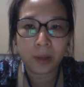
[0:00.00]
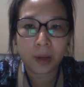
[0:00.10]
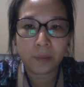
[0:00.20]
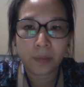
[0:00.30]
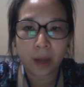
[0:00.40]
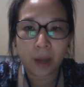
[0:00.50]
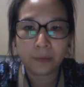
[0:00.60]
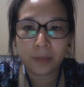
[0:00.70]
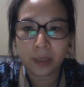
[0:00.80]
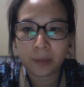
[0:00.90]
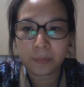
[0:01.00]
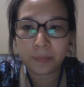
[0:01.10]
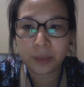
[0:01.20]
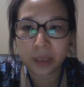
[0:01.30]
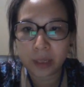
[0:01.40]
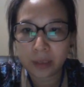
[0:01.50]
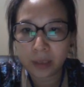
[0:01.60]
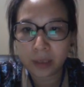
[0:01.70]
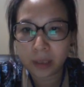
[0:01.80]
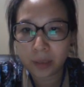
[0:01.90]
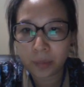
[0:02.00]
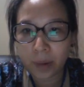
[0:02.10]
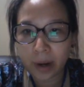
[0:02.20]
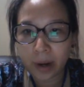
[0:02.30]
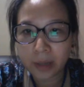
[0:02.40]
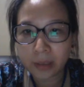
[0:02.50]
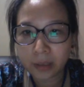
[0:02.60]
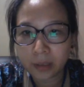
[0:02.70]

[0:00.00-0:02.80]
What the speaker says: we have the purchasing request,